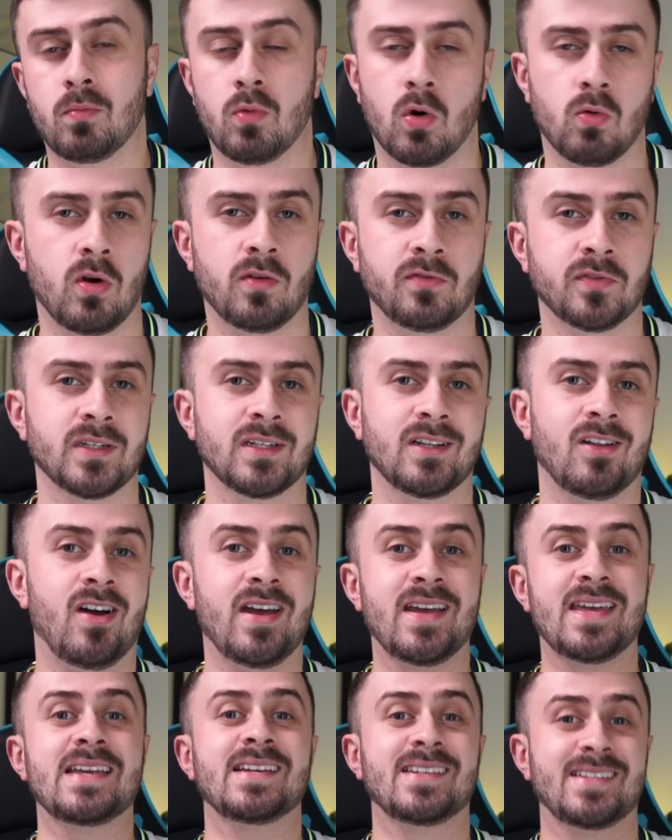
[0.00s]
more often,
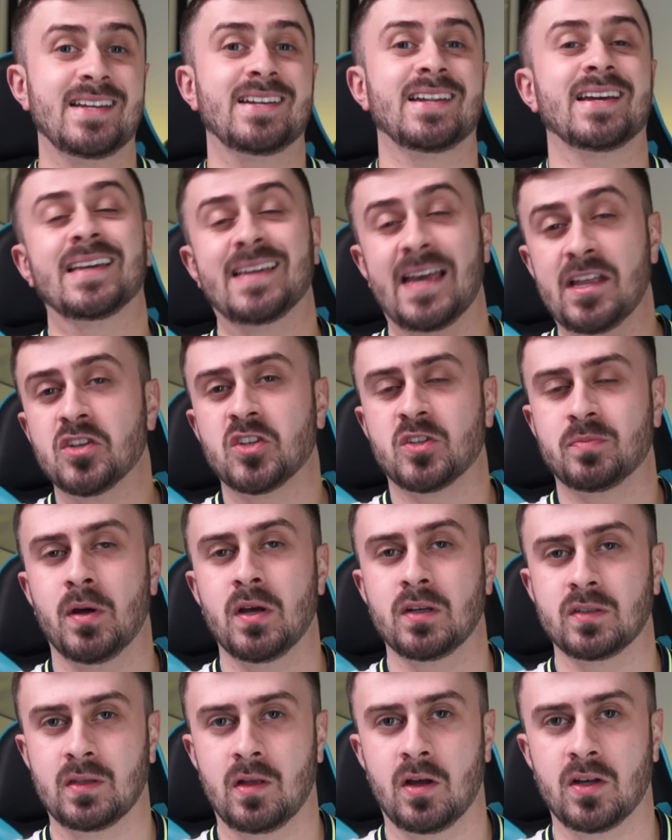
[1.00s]
like he did against
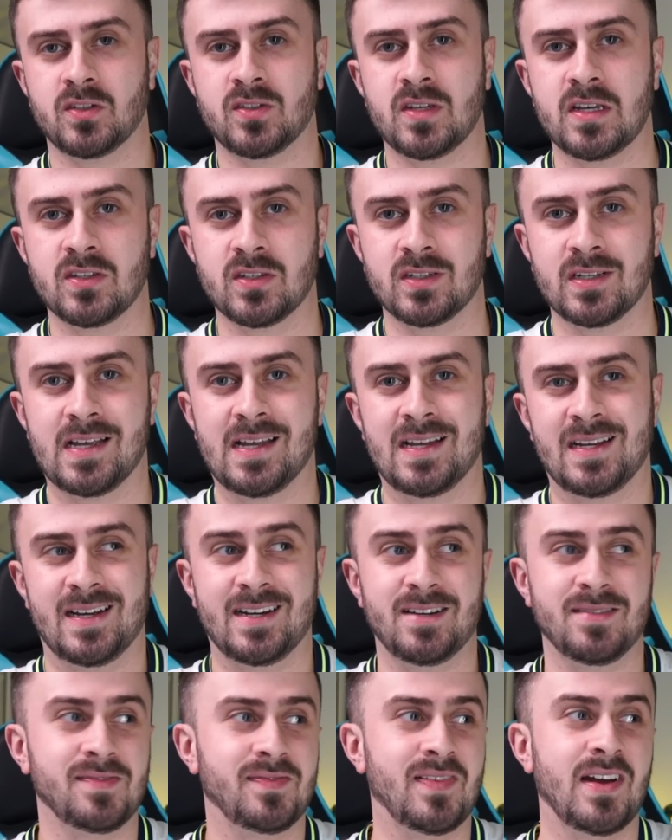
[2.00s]
Spurs last season,
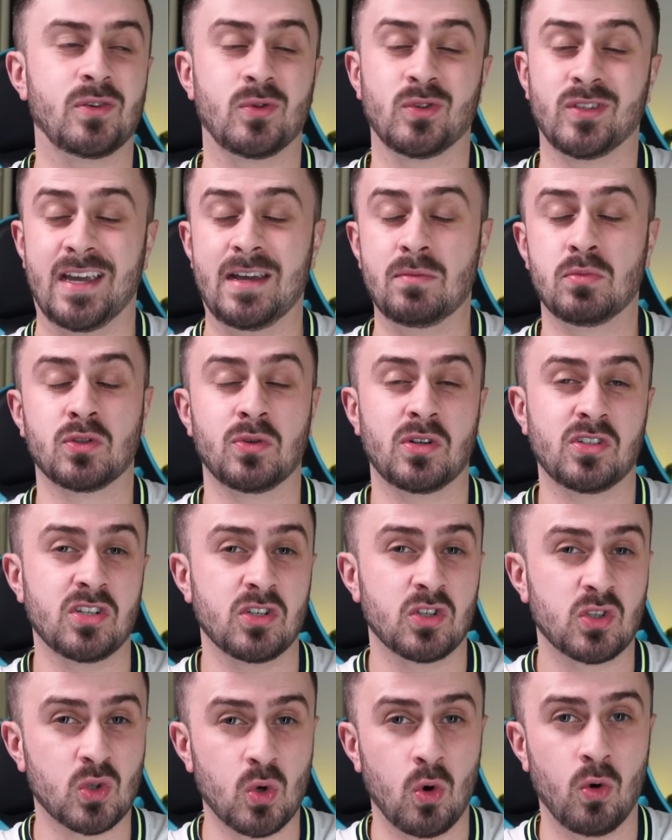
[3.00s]
and in fact was able to
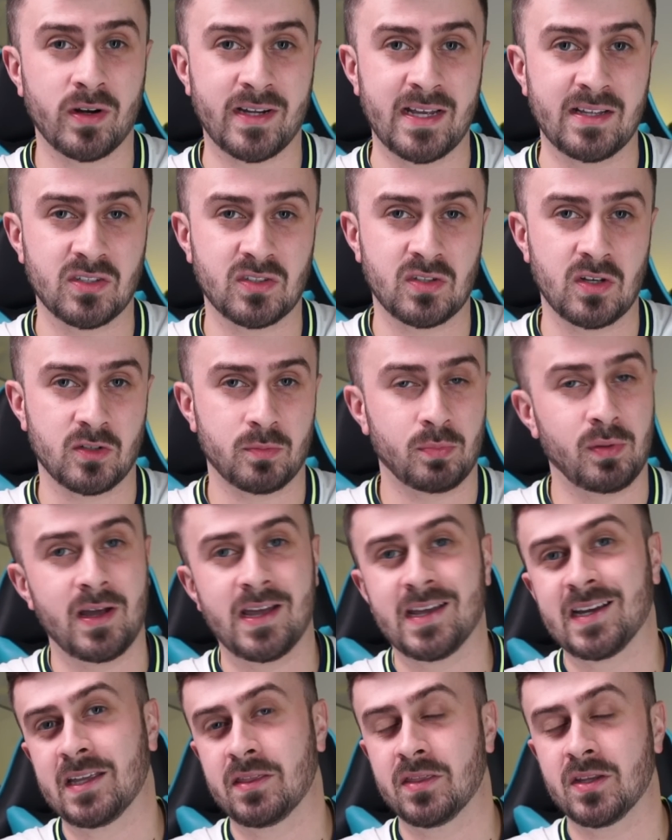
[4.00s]
actually score against us
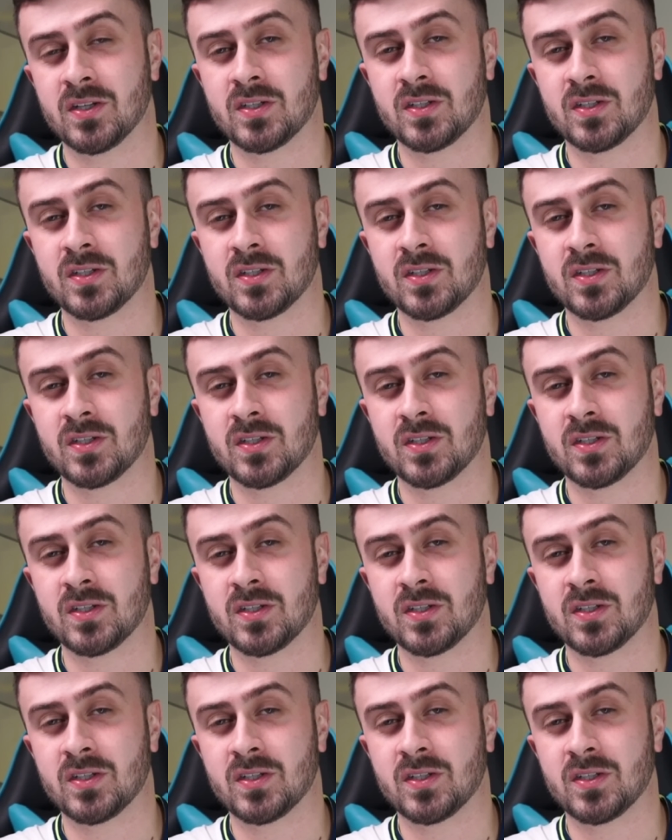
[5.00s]
playing in this